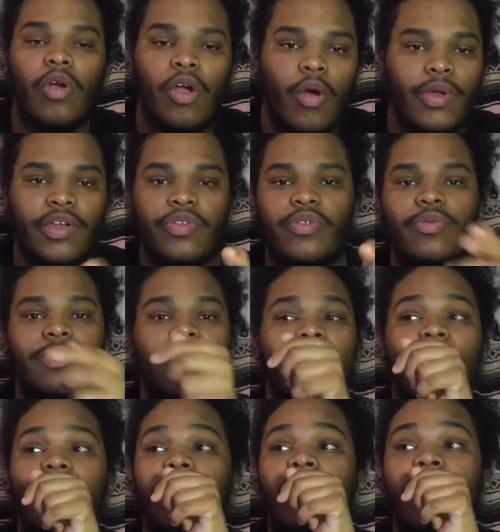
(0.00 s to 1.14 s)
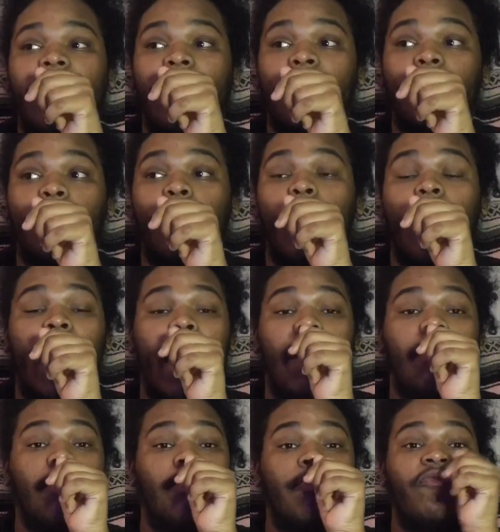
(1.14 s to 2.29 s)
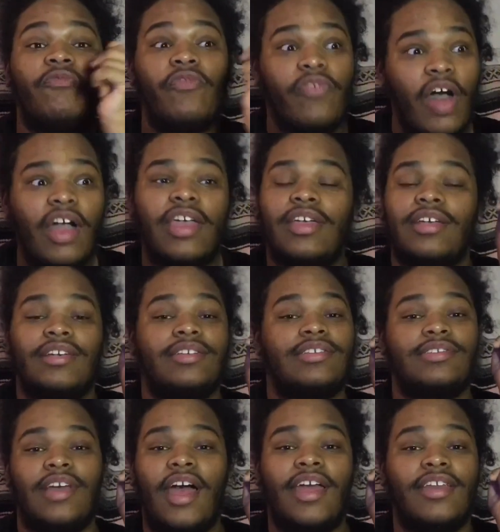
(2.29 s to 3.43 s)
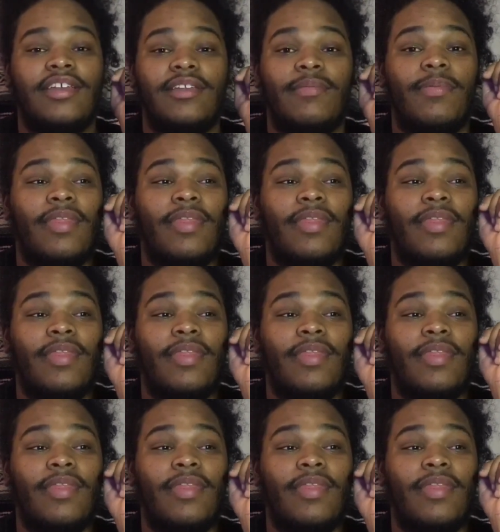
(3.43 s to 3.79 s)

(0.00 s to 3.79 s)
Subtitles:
going through an era. I'm fucking excited.